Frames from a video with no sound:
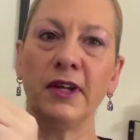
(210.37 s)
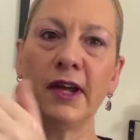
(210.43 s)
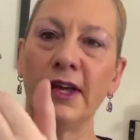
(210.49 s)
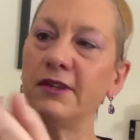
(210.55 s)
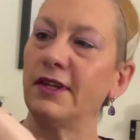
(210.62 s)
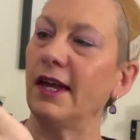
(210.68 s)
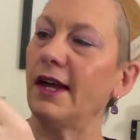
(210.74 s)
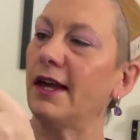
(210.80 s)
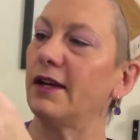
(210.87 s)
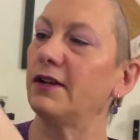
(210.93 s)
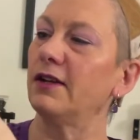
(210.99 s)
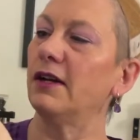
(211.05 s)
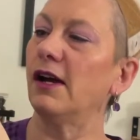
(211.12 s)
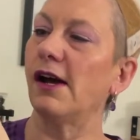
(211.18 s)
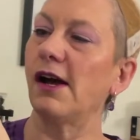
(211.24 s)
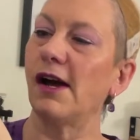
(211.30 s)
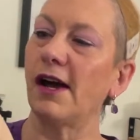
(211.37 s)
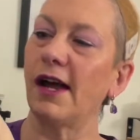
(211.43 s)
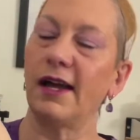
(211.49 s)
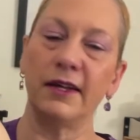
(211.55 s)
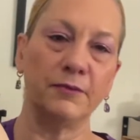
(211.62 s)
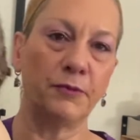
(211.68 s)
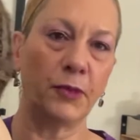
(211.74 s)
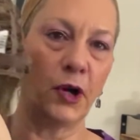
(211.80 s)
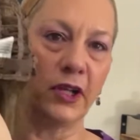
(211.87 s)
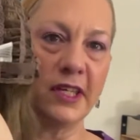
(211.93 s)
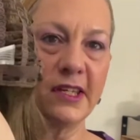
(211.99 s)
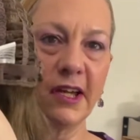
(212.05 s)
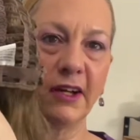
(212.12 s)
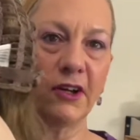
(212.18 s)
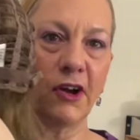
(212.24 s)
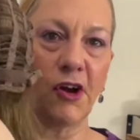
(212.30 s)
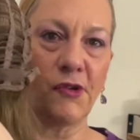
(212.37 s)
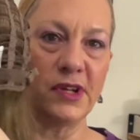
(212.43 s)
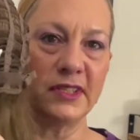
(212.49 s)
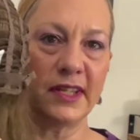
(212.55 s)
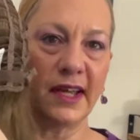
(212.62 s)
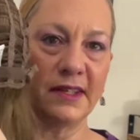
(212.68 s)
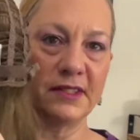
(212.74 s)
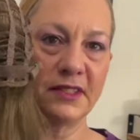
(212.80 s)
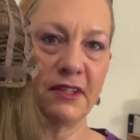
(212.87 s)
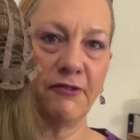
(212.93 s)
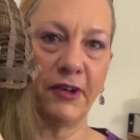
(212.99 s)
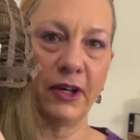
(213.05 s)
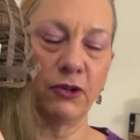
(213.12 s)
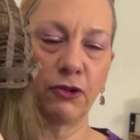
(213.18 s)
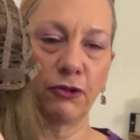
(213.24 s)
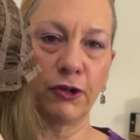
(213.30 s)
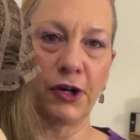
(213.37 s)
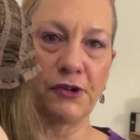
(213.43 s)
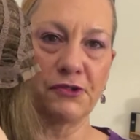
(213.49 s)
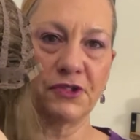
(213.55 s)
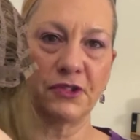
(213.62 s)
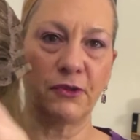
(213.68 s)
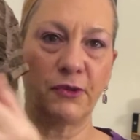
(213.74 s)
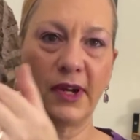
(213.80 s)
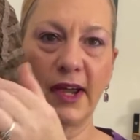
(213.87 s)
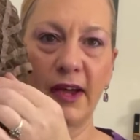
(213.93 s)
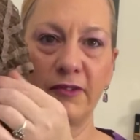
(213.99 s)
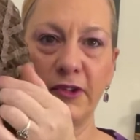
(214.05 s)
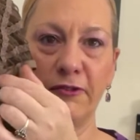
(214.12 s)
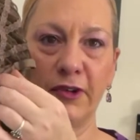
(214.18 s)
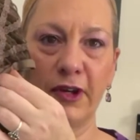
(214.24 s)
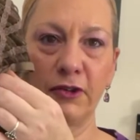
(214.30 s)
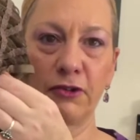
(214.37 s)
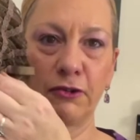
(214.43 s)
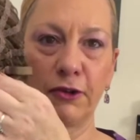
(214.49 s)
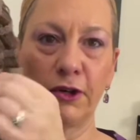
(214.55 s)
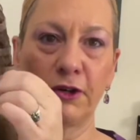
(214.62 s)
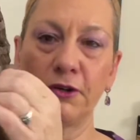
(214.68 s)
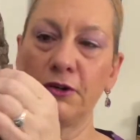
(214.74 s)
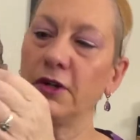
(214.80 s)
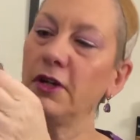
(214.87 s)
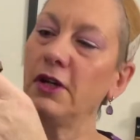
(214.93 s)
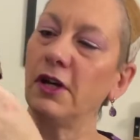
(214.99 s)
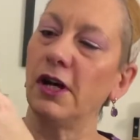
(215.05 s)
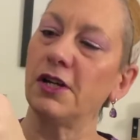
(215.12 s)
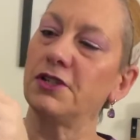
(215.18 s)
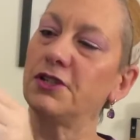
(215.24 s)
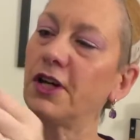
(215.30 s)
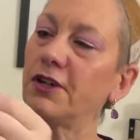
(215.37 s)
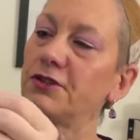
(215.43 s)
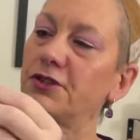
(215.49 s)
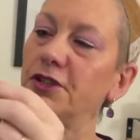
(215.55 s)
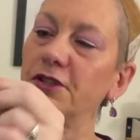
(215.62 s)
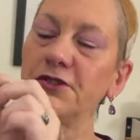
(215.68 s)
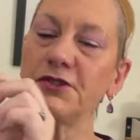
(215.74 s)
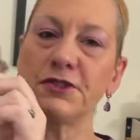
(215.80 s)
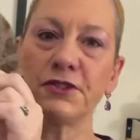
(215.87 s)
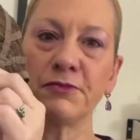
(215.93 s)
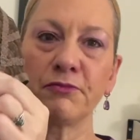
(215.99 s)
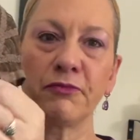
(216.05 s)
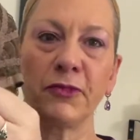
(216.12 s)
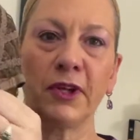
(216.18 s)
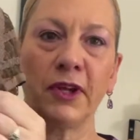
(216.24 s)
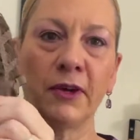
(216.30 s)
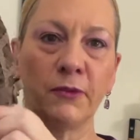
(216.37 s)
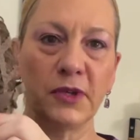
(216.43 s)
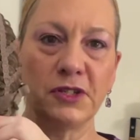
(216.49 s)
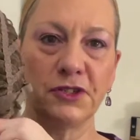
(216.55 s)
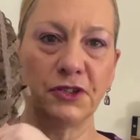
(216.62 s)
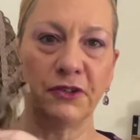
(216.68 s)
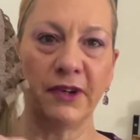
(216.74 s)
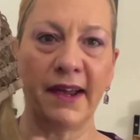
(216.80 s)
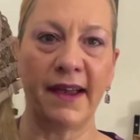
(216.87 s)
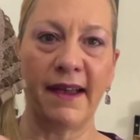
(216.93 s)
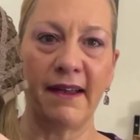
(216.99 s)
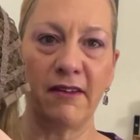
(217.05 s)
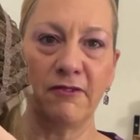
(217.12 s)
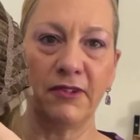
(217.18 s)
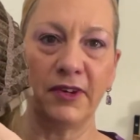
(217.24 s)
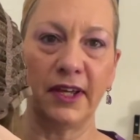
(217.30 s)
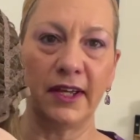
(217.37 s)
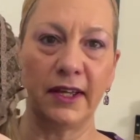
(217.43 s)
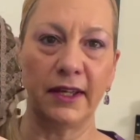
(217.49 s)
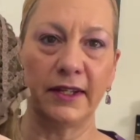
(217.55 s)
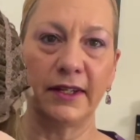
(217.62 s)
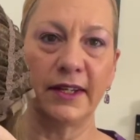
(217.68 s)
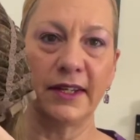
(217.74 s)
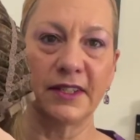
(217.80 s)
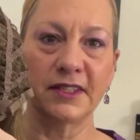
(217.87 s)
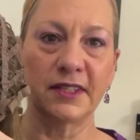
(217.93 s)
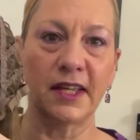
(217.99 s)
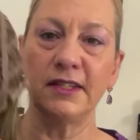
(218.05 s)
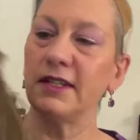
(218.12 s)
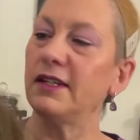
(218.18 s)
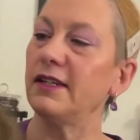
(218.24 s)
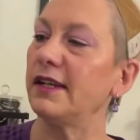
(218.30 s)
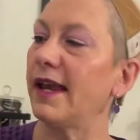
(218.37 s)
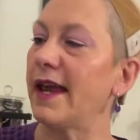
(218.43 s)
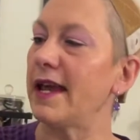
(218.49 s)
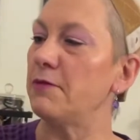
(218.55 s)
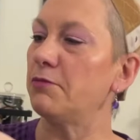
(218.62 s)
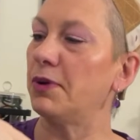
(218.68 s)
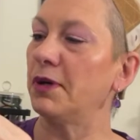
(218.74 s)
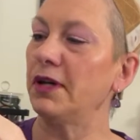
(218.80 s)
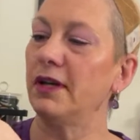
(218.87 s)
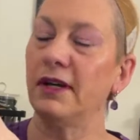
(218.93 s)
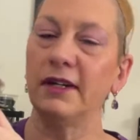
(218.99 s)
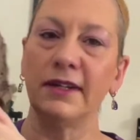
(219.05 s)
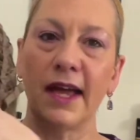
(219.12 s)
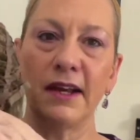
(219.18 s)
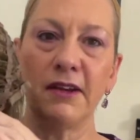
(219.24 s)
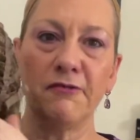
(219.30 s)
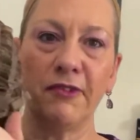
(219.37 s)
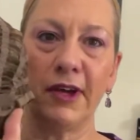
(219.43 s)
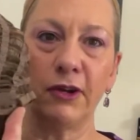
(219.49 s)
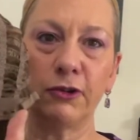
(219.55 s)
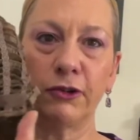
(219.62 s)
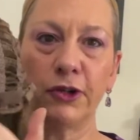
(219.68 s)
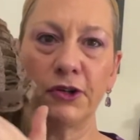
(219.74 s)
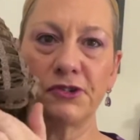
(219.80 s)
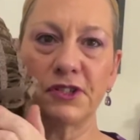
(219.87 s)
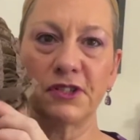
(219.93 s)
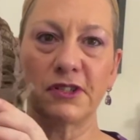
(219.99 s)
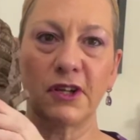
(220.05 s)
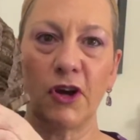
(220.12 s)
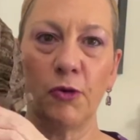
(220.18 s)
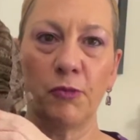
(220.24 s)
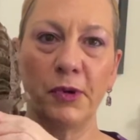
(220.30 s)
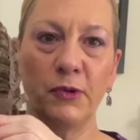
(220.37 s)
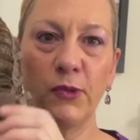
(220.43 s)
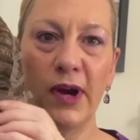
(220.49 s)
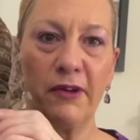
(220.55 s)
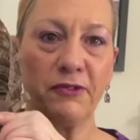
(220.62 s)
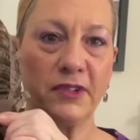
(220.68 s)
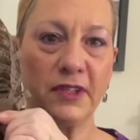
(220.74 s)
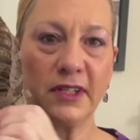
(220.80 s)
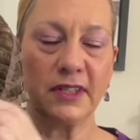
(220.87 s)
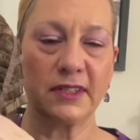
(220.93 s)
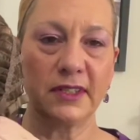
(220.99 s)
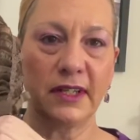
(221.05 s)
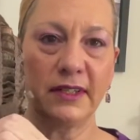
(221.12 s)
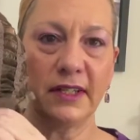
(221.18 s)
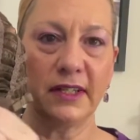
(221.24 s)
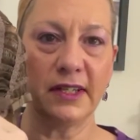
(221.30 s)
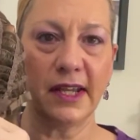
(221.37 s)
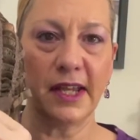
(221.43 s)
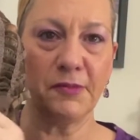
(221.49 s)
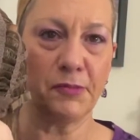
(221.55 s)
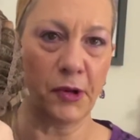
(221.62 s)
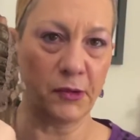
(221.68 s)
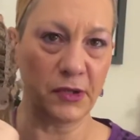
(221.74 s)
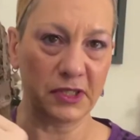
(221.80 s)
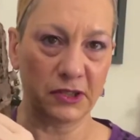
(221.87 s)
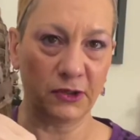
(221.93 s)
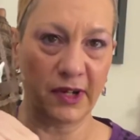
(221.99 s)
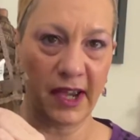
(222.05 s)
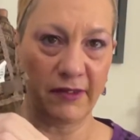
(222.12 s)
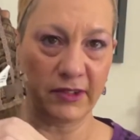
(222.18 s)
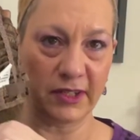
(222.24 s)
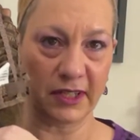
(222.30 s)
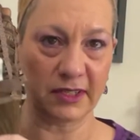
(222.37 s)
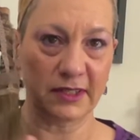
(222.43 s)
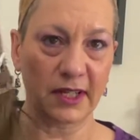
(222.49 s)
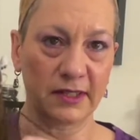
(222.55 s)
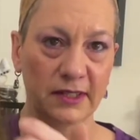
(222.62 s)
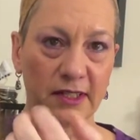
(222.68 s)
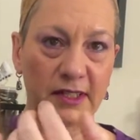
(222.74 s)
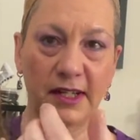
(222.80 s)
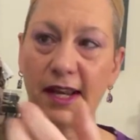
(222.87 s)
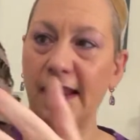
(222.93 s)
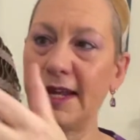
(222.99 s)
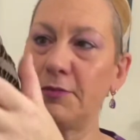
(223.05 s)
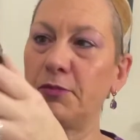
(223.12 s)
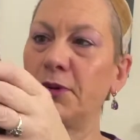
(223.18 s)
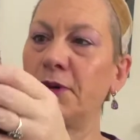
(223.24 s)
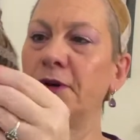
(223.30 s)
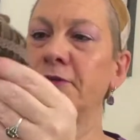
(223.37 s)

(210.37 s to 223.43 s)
And then uh, Paula Young always has the Velcro, so we have the Velcro adjusters. And we do have an extended nape, not a Velcro, just an open wefted extended nape, but we do have an extended nape.